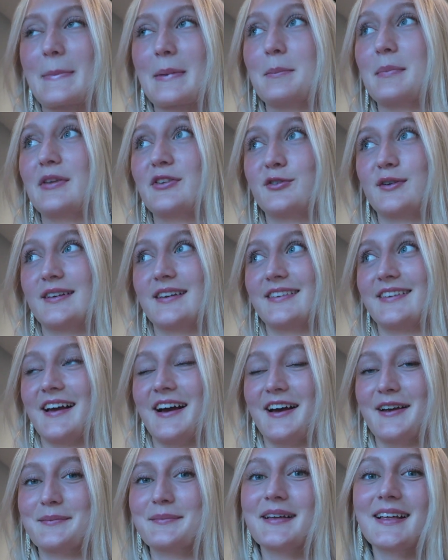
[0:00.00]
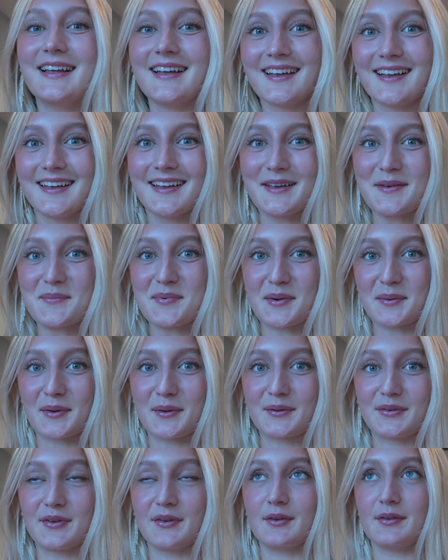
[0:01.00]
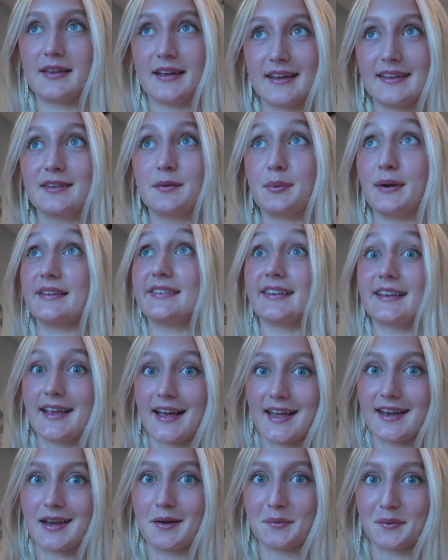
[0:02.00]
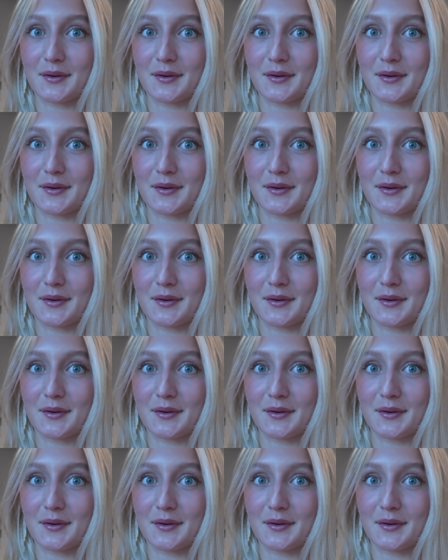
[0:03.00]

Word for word: misread the time. But I'm going to Legacy West again and